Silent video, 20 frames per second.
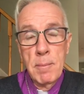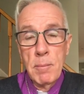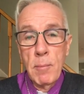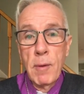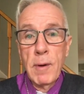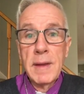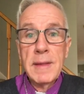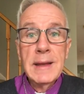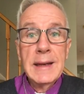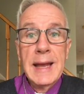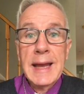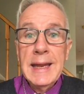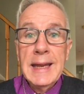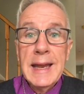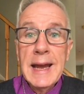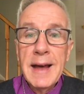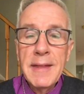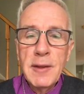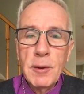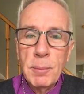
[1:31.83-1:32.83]
more than
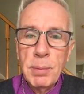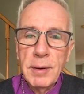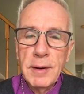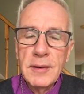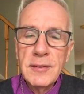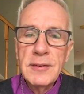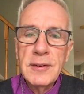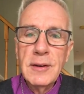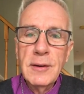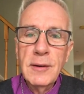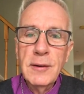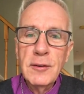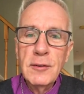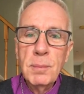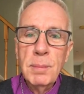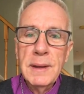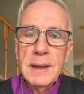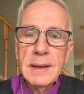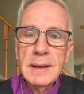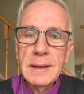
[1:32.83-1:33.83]
any other person,
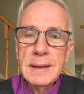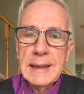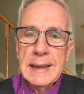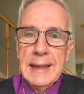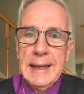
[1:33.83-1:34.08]
who's been